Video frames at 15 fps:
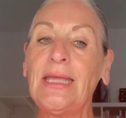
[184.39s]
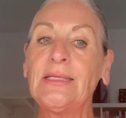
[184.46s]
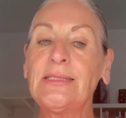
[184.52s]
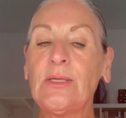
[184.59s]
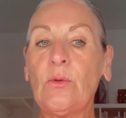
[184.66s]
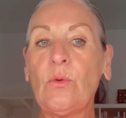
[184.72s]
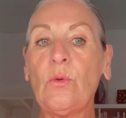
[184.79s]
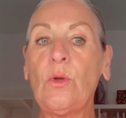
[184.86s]

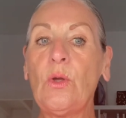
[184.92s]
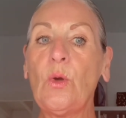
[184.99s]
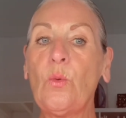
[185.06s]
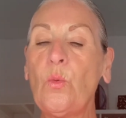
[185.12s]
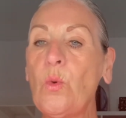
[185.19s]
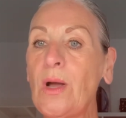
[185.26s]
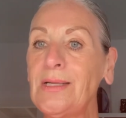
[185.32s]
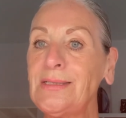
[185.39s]
So
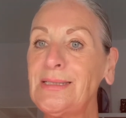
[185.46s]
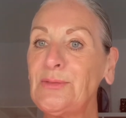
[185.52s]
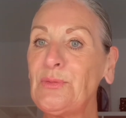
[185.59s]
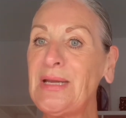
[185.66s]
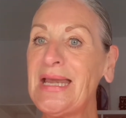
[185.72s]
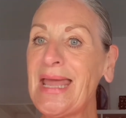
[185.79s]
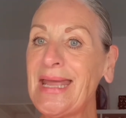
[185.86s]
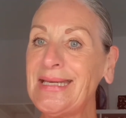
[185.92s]
once
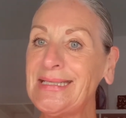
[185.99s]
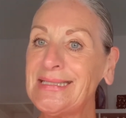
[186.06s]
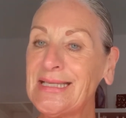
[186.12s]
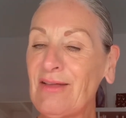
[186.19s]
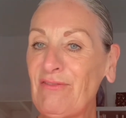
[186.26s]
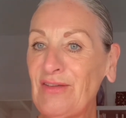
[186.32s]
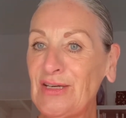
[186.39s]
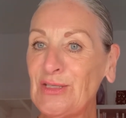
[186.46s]
we ladies
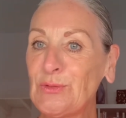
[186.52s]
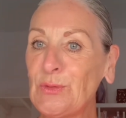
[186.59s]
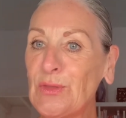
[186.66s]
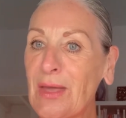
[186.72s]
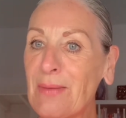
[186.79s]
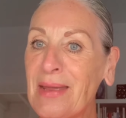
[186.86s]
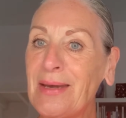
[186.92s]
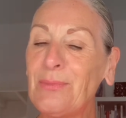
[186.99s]
are finished with
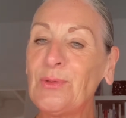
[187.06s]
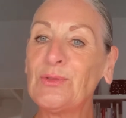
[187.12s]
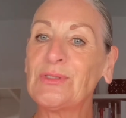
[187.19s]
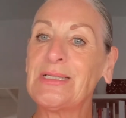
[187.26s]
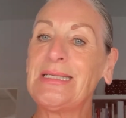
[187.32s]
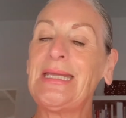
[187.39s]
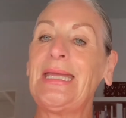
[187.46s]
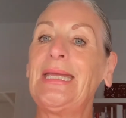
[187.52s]
our
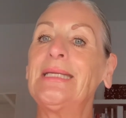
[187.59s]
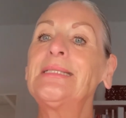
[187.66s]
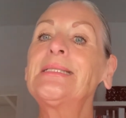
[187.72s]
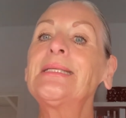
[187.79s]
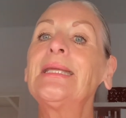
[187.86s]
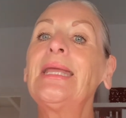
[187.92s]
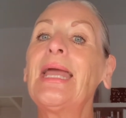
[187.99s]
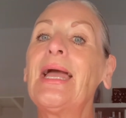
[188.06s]
menopausal
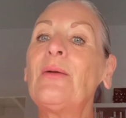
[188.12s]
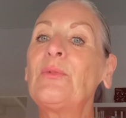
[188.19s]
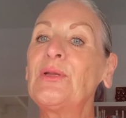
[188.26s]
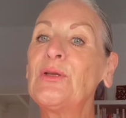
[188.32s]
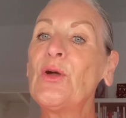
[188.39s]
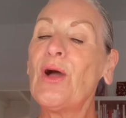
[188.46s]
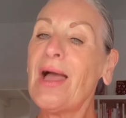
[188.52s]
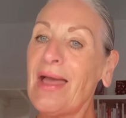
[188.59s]
years and
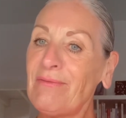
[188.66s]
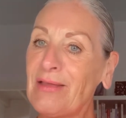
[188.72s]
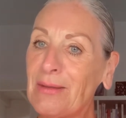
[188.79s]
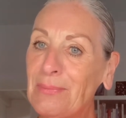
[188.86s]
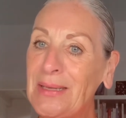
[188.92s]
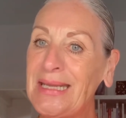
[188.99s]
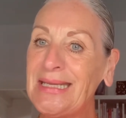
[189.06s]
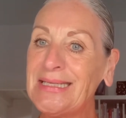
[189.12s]
we're not having
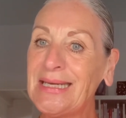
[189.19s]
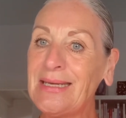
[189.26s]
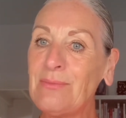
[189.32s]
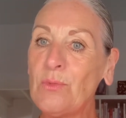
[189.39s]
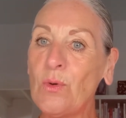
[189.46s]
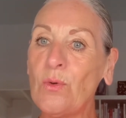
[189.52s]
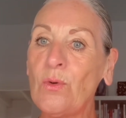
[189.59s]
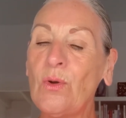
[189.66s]
a bleed
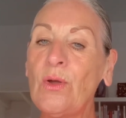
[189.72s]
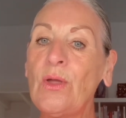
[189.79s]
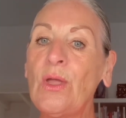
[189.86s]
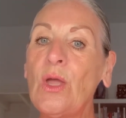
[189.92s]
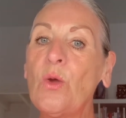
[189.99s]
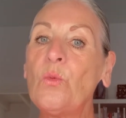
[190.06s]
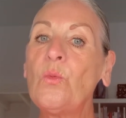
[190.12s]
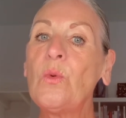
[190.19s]
anymore,
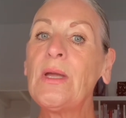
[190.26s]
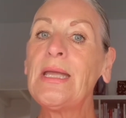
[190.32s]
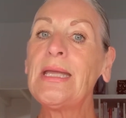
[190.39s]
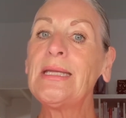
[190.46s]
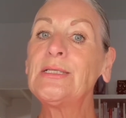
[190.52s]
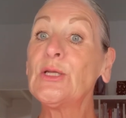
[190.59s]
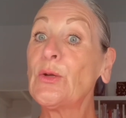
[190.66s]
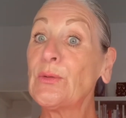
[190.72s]

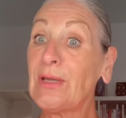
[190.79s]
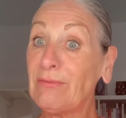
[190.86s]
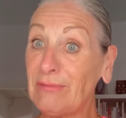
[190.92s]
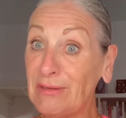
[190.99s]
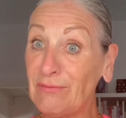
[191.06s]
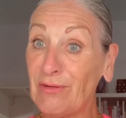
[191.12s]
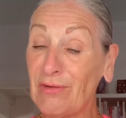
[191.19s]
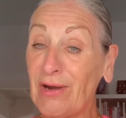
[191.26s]
we don't get
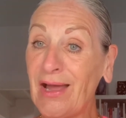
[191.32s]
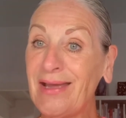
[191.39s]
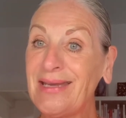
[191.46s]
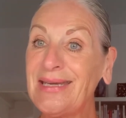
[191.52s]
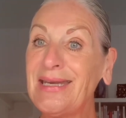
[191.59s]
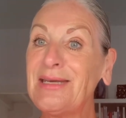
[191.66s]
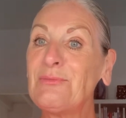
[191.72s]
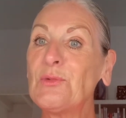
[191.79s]
rid of our
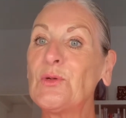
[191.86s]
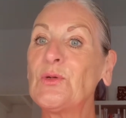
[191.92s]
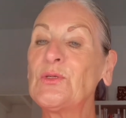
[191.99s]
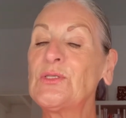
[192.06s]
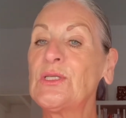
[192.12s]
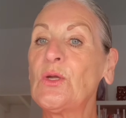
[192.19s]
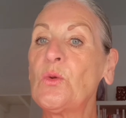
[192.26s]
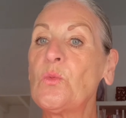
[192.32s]
iron
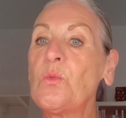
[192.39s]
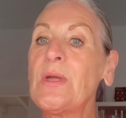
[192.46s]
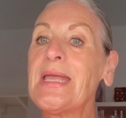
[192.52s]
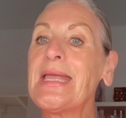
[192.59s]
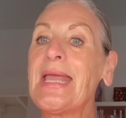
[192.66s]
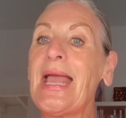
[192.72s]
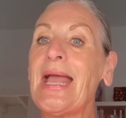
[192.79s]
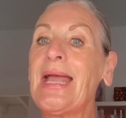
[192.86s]
anymore. So
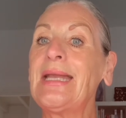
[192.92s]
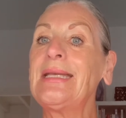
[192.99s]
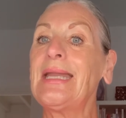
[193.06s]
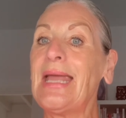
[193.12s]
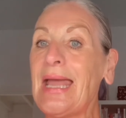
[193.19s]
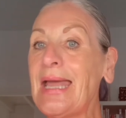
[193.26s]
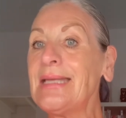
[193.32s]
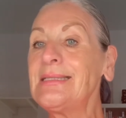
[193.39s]
we
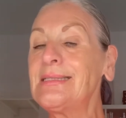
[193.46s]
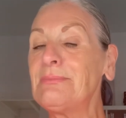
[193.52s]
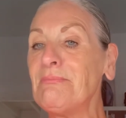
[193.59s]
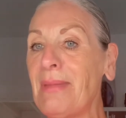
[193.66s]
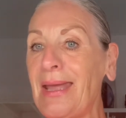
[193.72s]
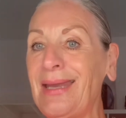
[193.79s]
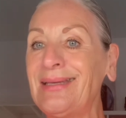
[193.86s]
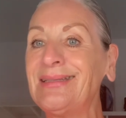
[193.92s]
can, as
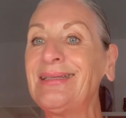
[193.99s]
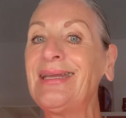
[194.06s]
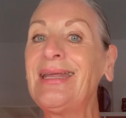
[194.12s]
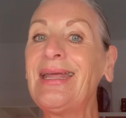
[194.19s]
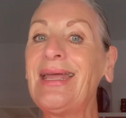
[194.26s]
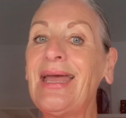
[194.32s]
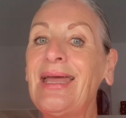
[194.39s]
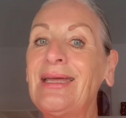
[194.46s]
men
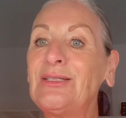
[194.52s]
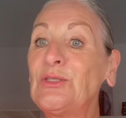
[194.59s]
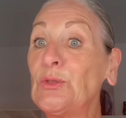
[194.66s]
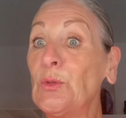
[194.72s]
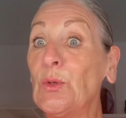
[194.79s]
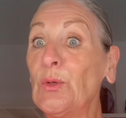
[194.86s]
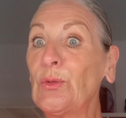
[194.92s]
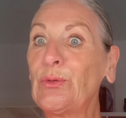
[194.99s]

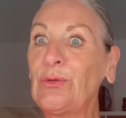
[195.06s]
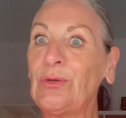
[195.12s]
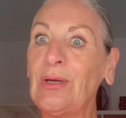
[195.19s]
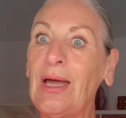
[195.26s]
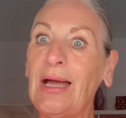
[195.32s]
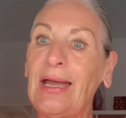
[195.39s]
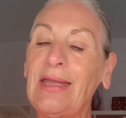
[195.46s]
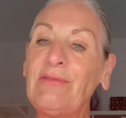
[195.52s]
do all through
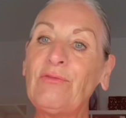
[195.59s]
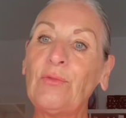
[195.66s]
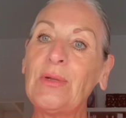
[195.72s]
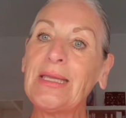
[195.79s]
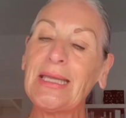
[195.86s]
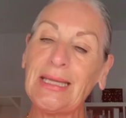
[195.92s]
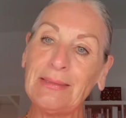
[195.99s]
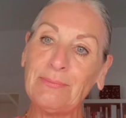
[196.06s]
life,
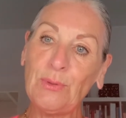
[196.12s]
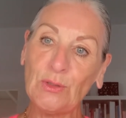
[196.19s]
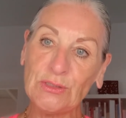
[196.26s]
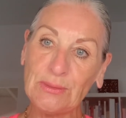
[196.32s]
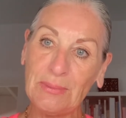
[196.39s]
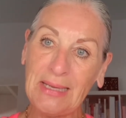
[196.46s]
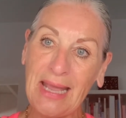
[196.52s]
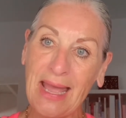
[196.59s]
we can
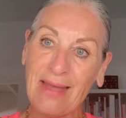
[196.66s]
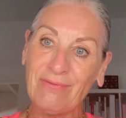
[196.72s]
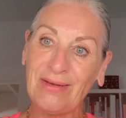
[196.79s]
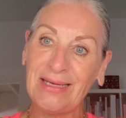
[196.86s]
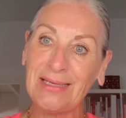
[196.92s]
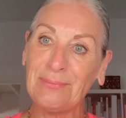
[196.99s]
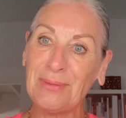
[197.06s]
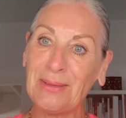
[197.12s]
possibly have a
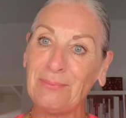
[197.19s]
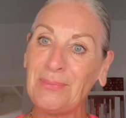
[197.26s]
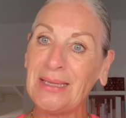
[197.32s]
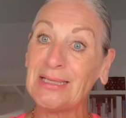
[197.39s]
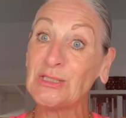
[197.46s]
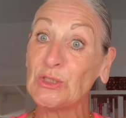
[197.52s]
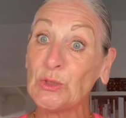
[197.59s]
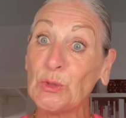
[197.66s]
little bit
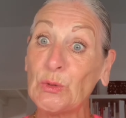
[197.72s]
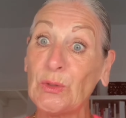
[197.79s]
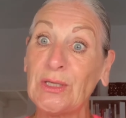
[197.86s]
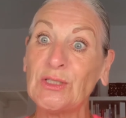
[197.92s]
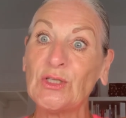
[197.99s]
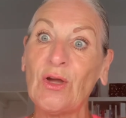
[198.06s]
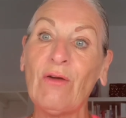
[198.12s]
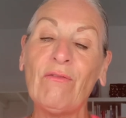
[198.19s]
bigger
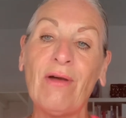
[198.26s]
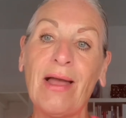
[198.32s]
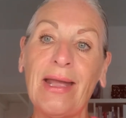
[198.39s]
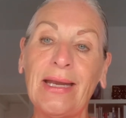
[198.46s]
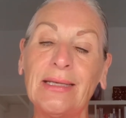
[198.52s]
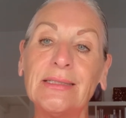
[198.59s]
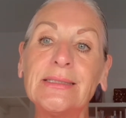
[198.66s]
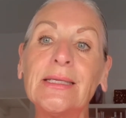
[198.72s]
storage of
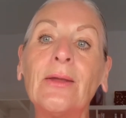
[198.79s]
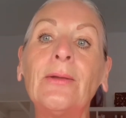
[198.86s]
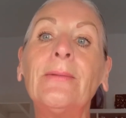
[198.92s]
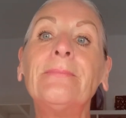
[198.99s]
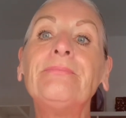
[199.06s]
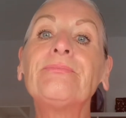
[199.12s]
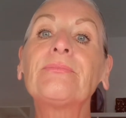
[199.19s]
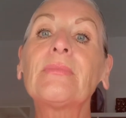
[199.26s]
iron. So
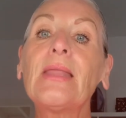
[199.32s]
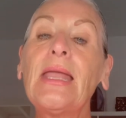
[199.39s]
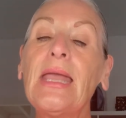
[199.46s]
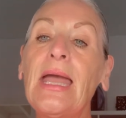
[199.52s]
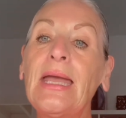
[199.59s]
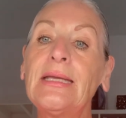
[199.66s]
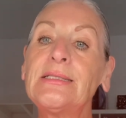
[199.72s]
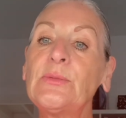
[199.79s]

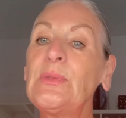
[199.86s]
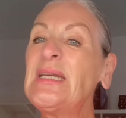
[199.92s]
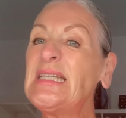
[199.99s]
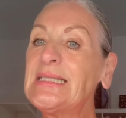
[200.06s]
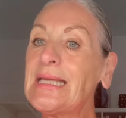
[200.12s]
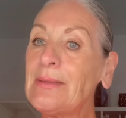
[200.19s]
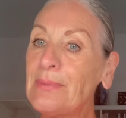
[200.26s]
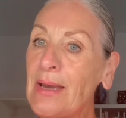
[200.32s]
we
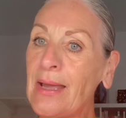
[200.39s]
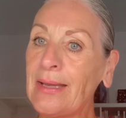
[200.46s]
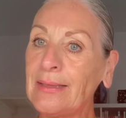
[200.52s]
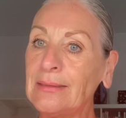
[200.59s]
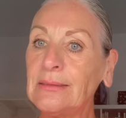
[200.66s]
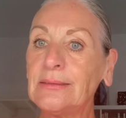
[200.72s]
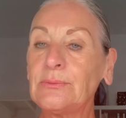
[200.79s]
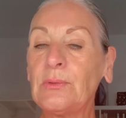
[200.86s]
need to keep an eye
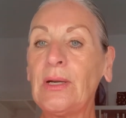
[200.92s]
on it.